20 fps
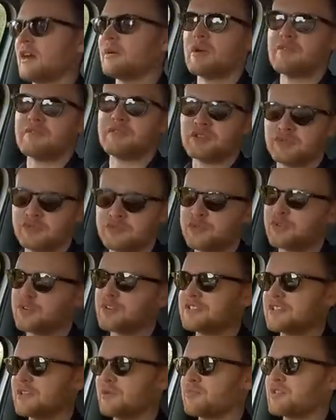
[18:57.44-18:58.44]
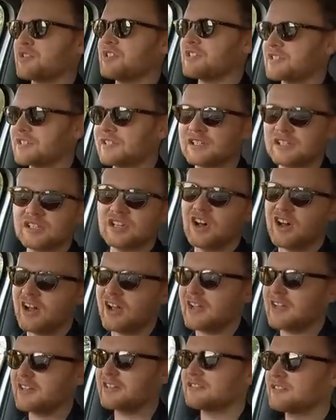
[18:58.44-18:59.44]
However, the fuel consumption is a little
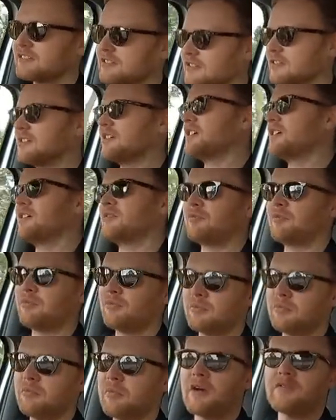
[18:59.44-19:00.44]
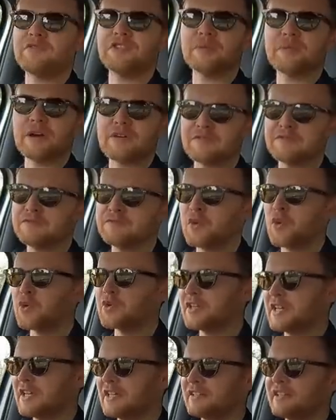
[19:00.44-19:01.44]
high. I've done about
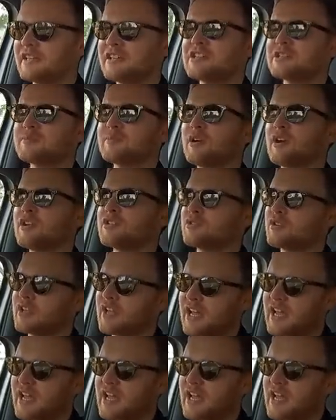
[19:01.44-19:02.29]
14 litres per 100